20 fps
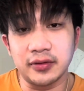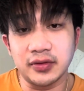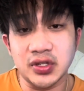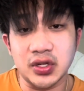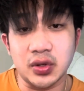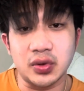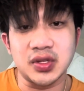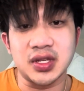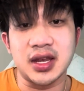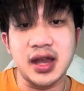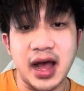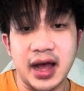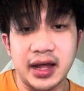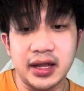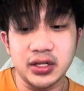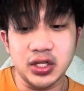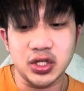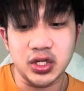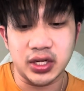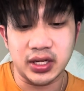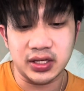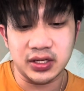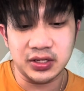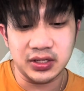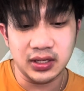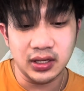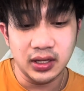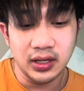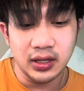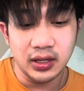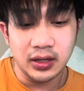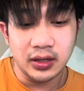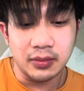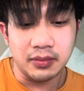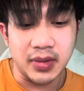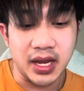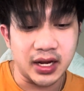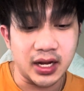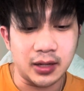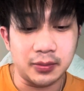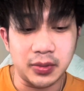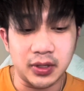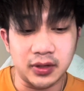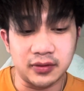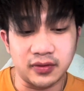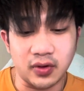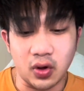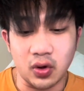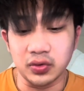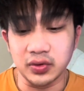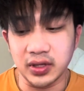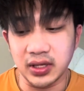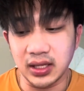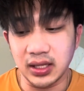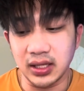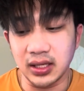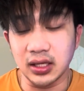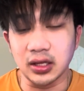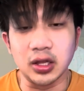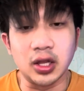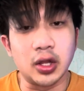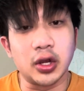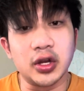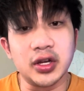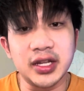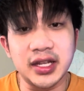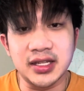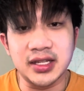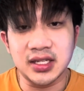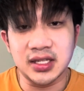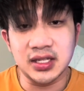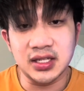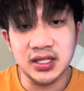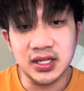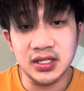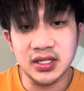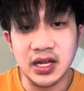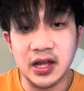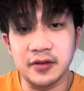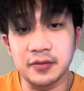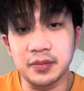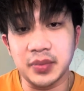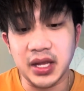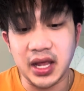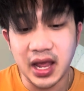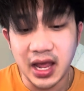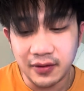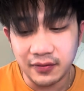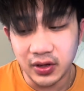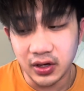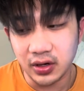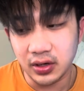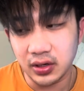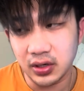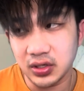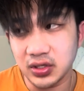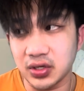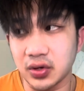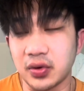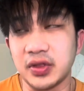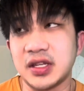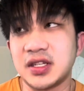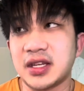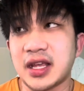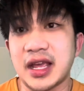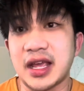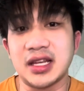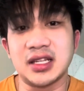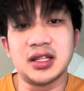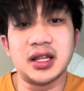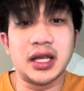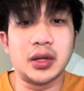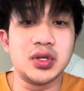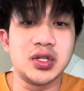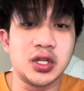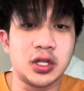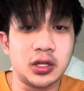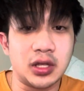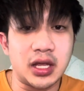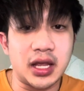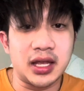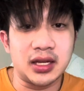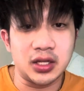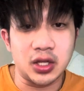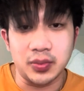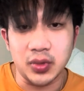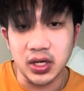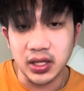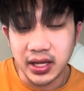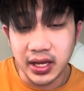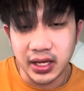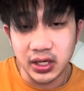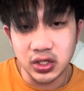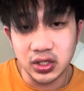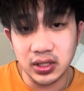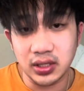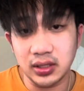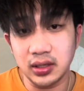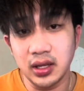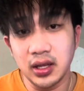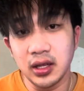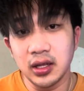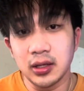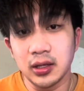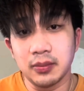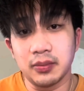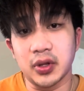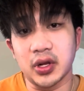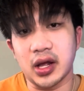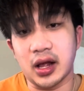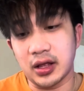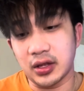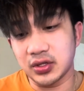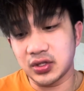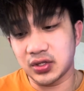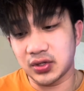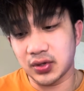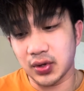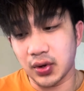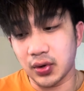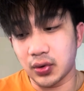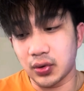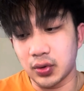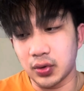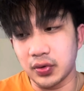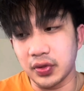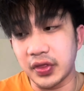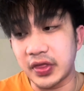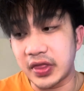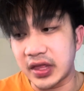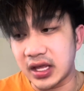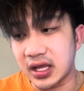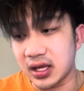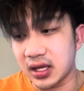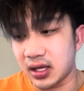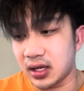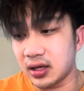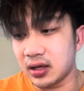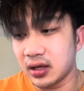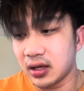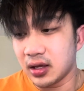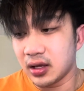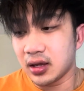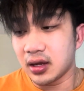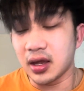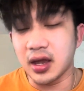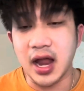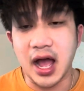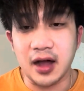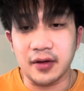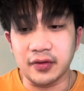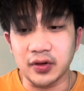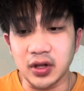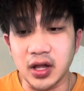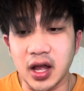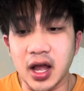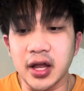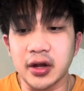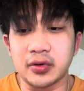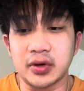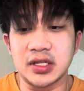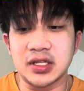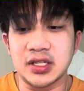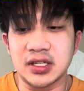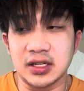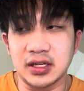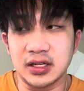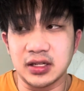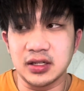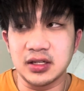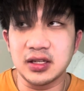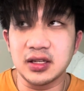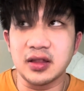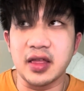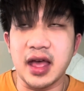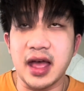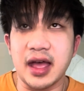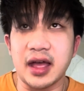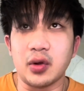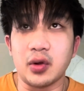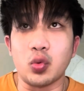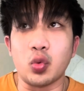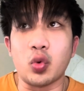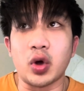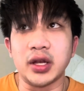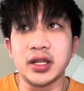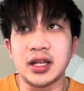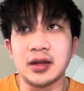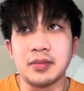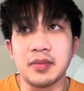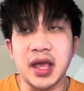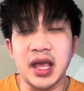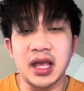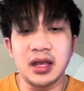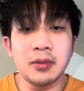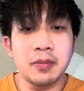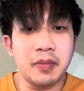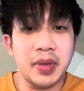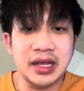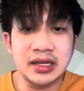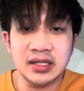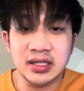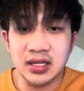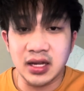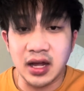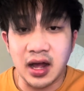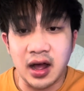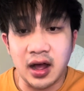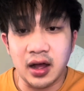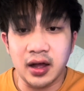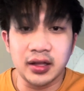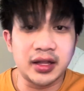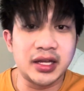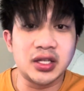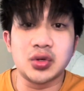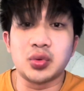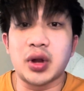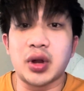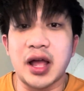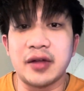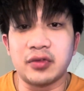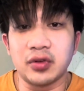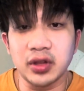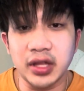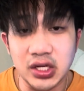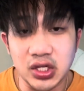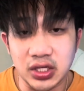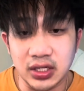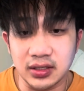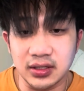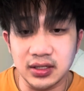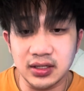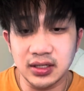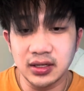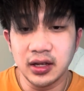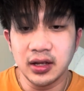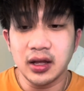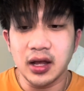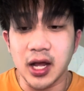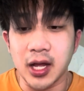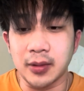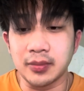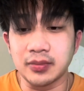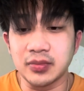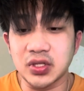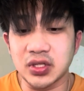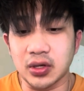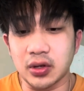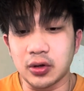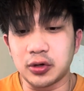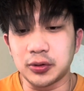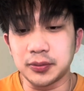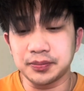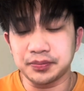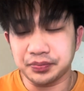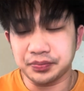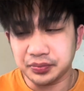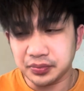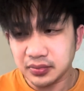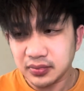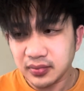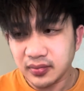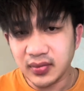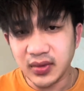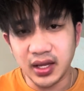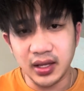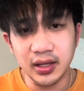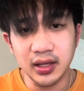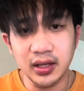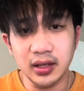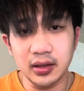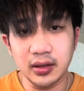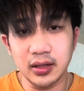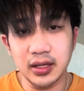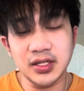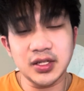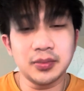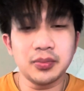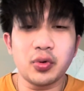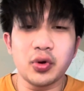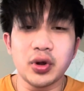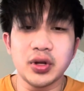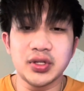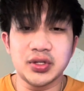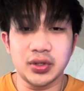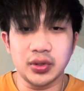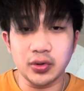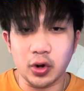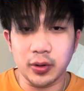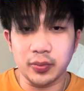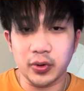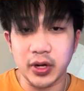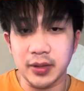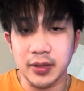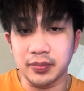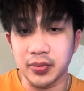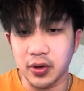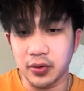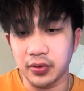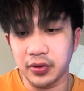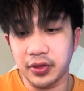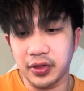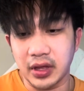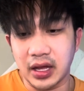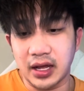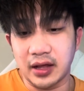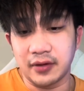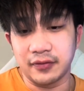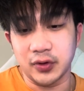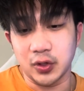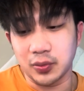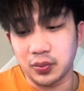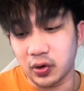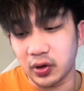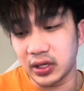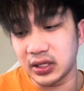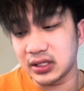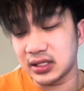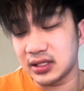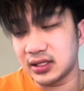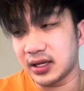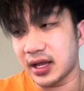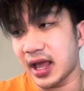So it's not just made up of only learned instances of behavior, so in this case, language and communication, but also the novel utterances that one can make based on like derived relations. So it's important to incorporate both viewpoints.